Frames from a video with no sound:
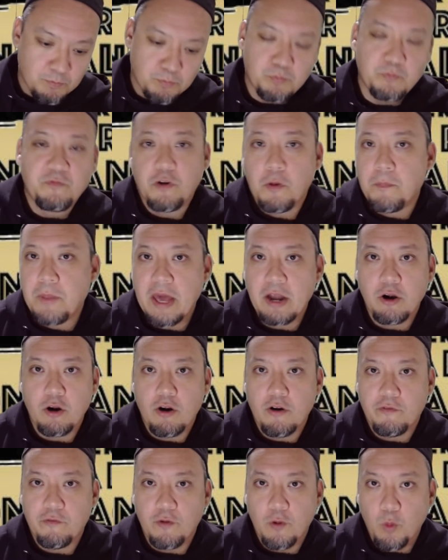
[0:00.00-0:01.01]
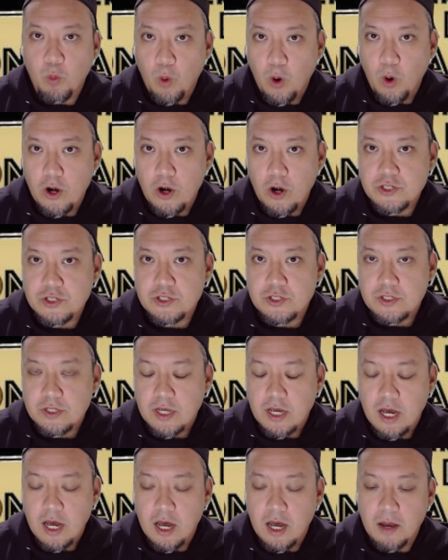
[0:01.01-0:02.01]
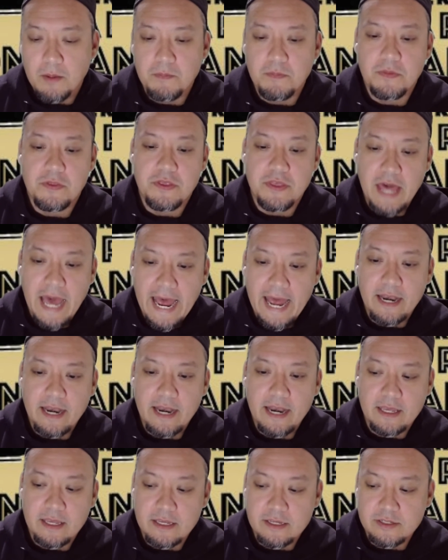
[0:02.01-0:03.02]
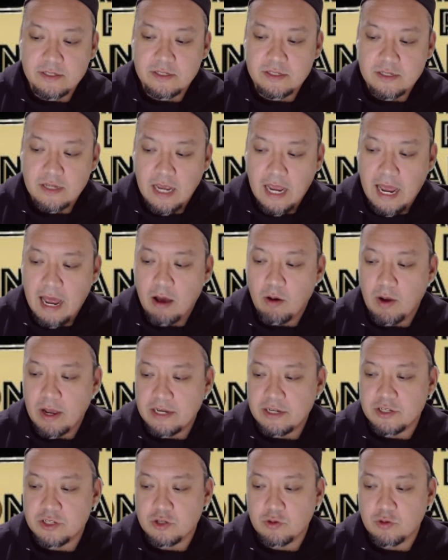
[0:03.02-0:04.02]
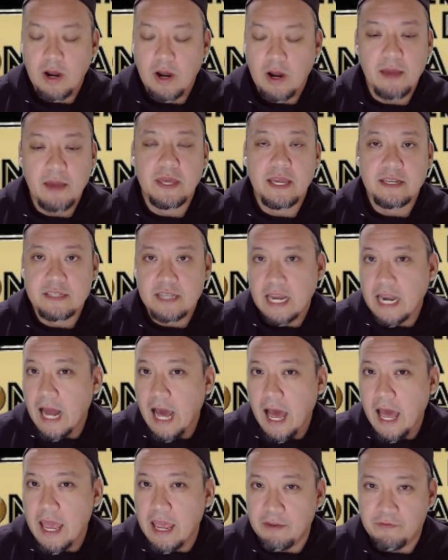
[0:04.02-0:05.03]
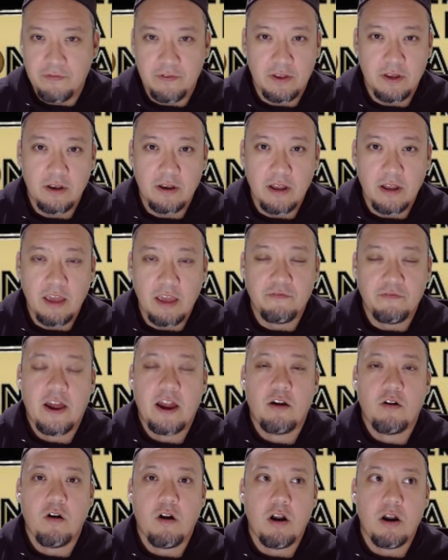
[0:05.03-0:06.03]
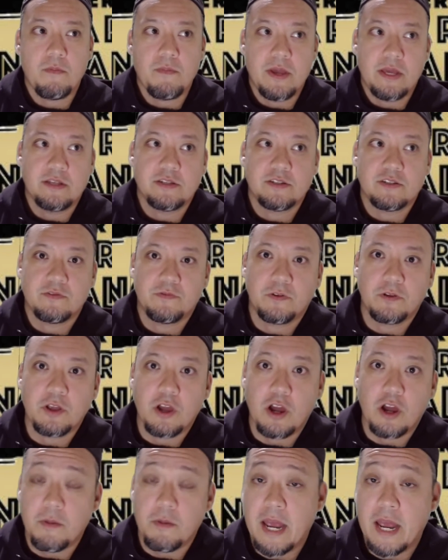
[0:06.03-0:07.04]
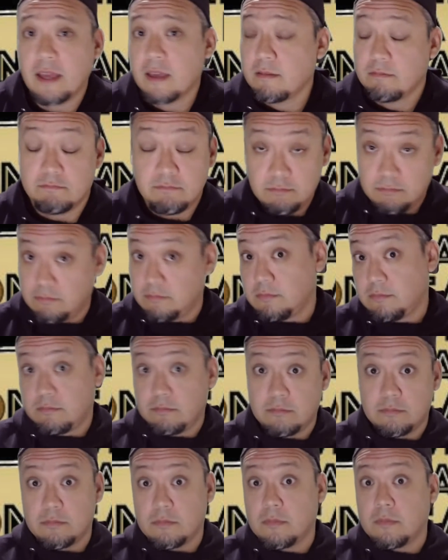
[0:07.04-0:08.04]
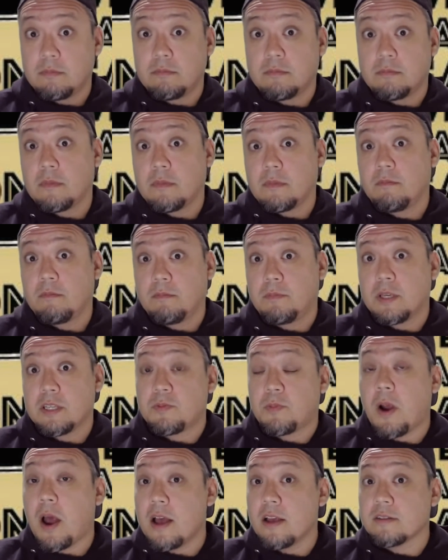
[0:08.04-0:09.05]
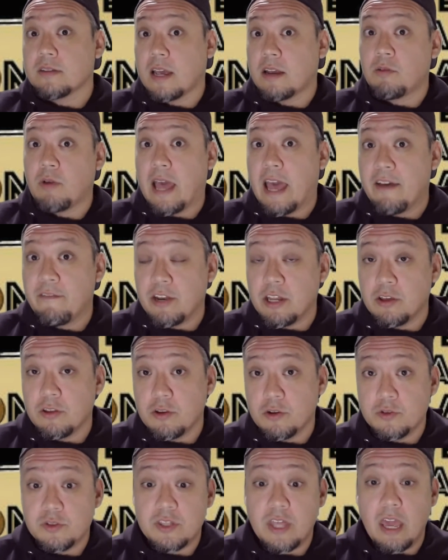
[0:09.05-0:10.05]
For better or for worse, that is how I describe things. And if a firearm is fully automatic, big surprise, I don't have any of those.